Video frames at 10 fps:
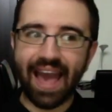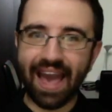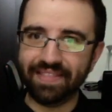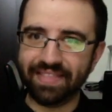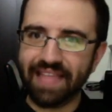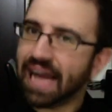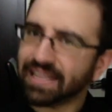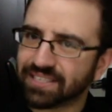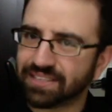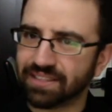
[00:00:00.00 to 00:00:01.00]
And
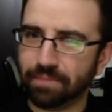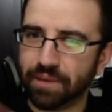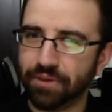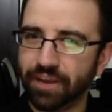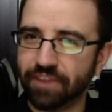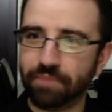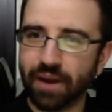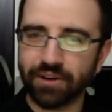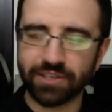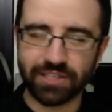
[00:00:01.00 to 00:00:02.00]
that's the beauty of
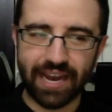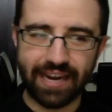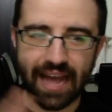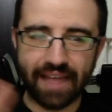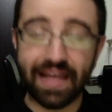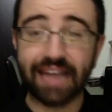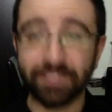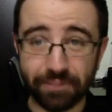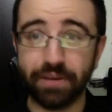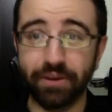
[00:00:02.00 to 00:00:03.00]
Parasite, and that's
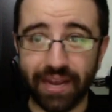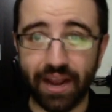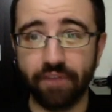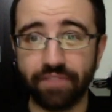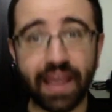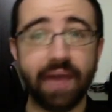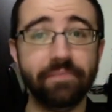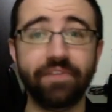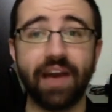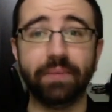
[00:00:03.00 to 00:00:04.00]
the beauty of the
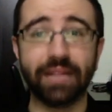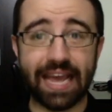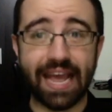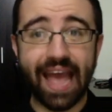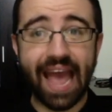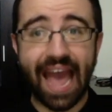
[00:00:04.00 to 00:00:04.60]
Kim family